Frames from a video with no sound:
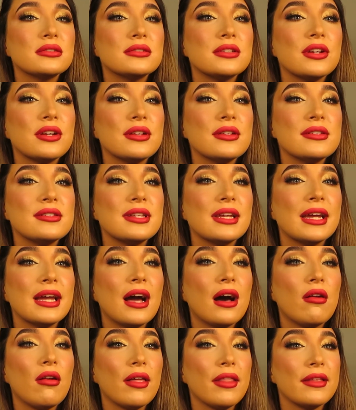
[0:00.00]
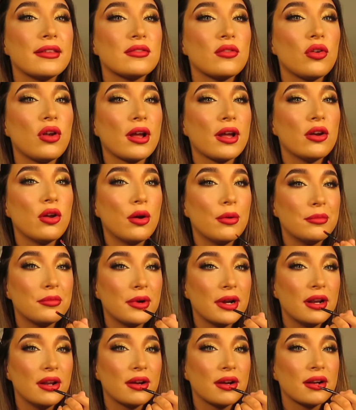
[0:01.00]
So you can see how like that's got like an
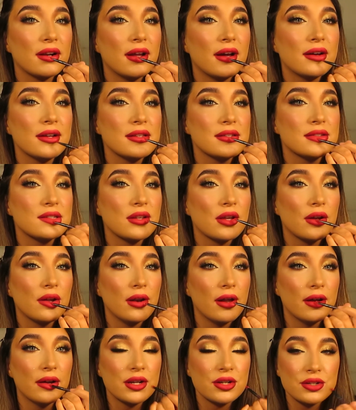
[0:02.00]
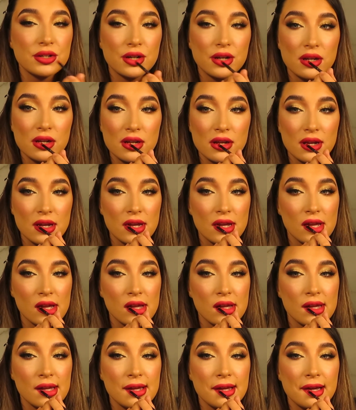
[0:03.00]
ombre look now, it's so lush.
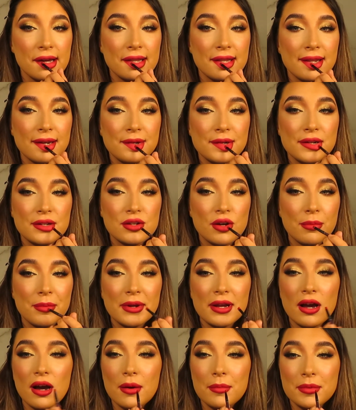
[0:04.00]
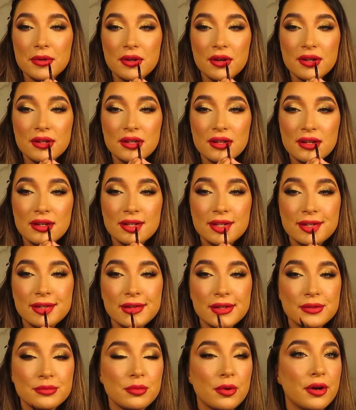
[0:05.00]
And then when you're topping up, you only need to
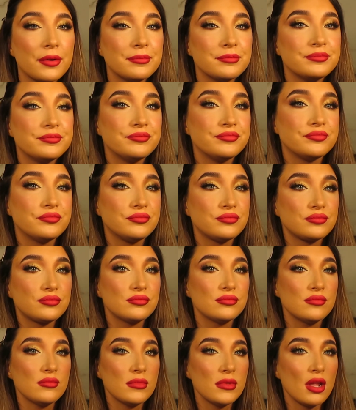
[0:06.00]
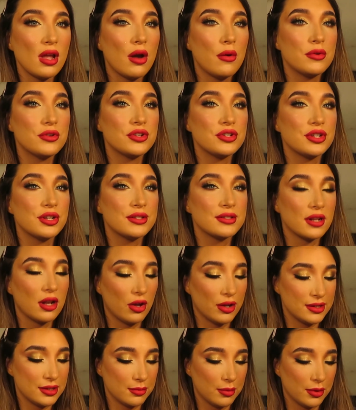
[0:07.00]
use one. I would just use the
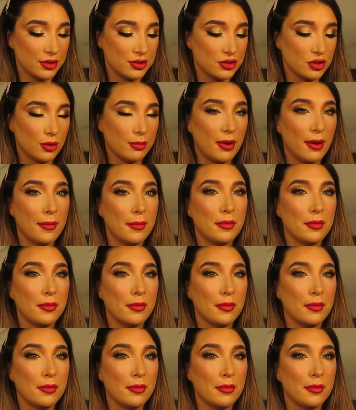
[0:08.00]
lighter one to top up.